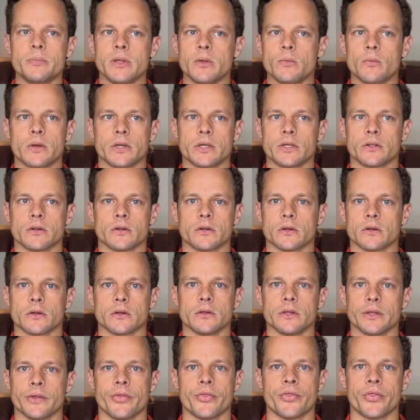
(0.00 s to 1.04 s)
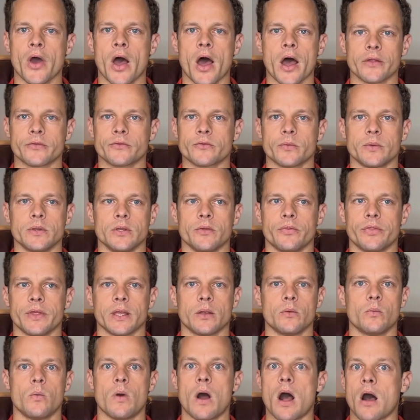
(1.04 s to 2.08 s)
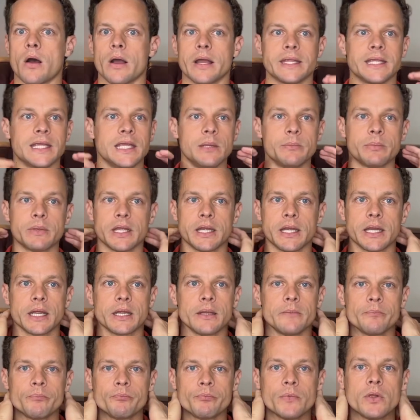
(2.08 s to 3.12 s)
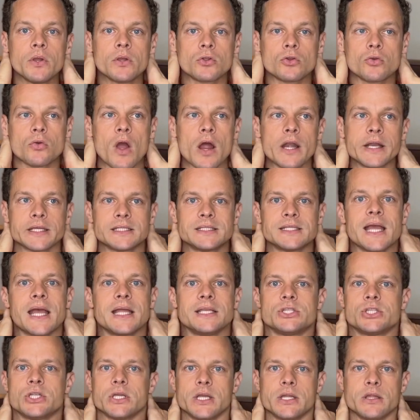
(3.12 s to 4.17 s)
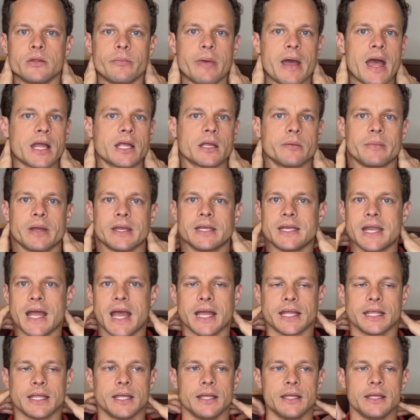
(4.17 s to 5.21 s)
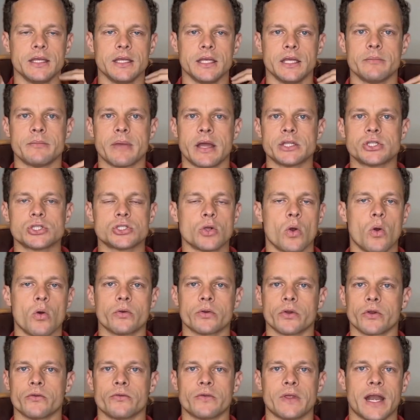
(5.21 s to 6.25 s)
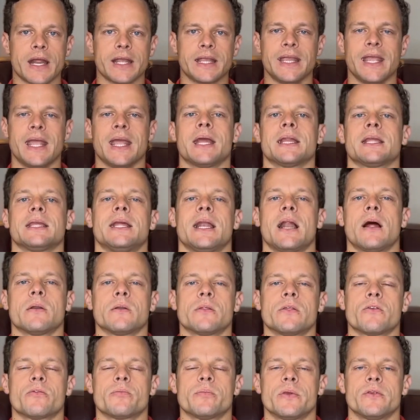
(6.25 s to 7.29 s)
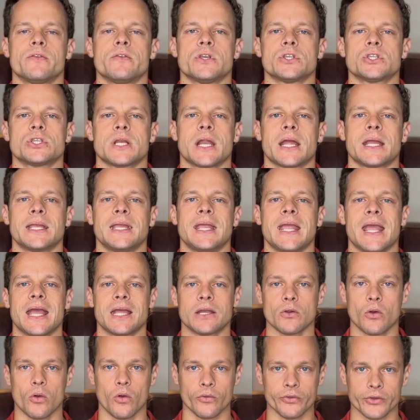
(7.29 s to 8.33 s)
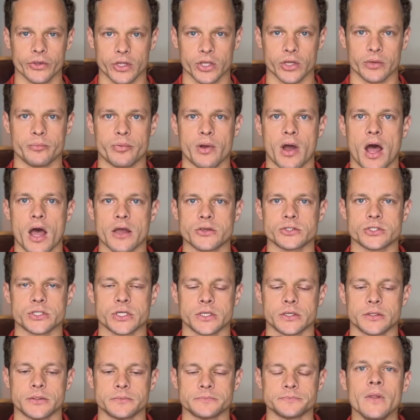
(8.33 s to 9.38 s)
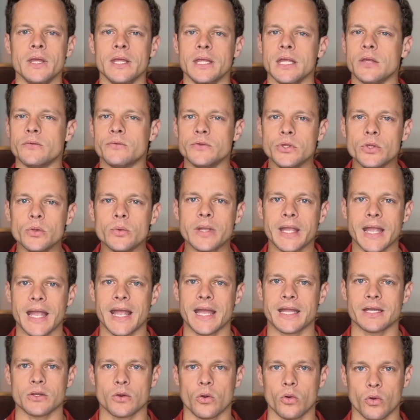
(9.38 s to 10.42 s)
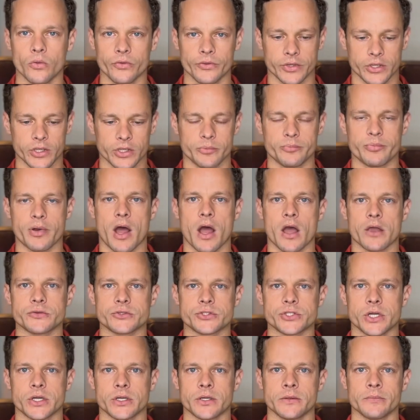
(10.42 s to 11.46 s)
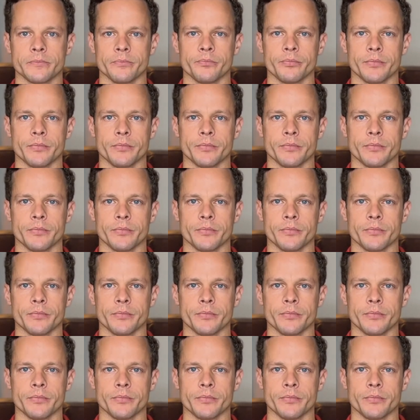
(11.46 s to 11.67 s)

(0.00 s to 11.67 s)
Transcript: be one of your early thoughts when you think, wow, I keep getting chronic tension in the back of my neck, in my shoulders, and I can't get out of this position. I can't hold a good posture. If you can't hold a good posture